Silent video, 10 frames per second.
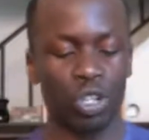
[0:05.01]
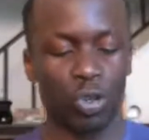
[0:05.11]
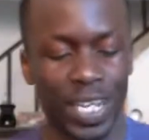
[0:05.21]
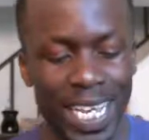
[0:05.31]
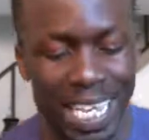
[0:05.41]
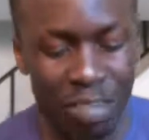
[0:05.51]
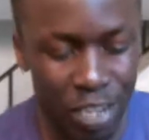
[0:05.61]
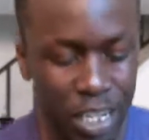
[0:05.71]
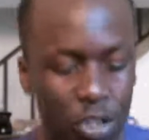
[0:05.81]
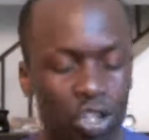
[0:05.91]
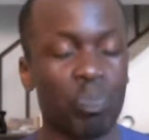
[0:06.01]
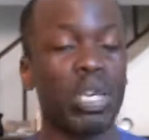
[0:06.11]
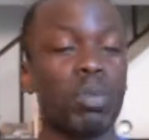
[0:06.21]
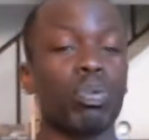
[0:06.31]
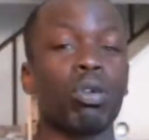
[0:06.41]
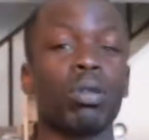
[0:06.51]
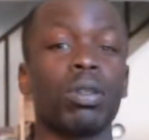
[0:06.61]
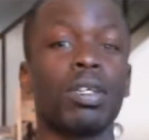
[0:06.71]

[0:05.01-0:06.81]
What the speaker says: good evening, good people.